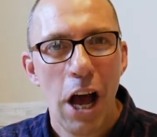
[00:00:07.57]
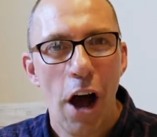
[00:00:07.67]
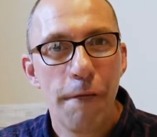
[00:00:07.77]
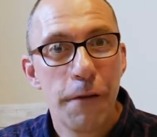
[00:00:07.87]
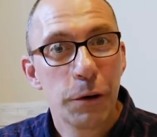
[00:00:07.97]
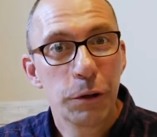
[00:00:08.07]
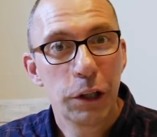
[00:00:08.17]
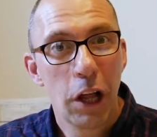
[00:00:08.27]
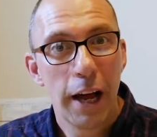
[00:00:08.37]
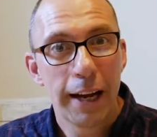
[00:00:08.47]
I feel
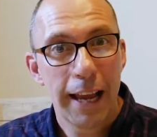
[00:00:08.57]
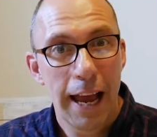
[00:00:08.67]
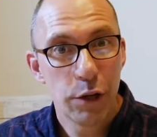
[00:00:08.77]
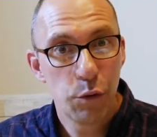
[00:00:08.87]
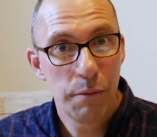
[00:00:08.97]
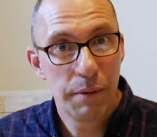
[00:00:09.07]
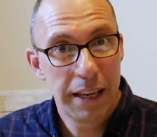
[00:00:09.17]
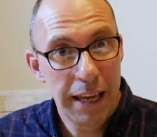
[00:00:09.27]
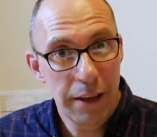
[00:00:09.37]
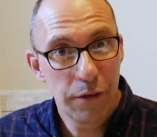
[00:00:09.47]
like as we
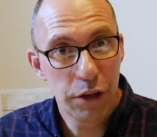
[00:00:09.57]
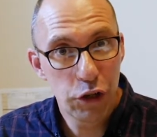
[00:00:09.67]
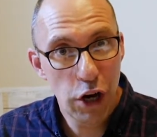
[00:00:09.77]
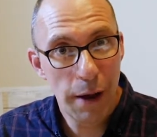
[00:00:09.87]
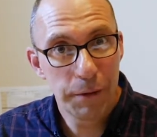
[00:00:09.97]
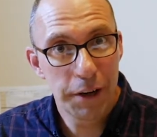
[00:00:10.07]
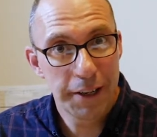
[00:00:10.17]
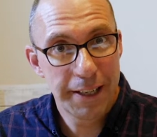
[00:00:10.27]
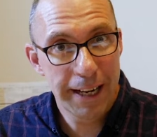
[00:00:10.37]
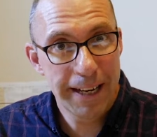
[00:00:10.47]
begin this chapter
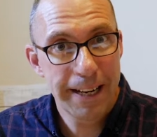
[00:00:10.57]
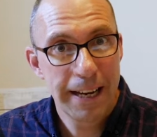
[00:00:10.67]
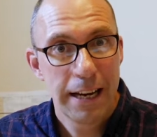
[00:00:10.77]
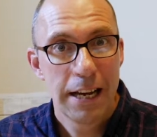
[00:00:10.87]
today,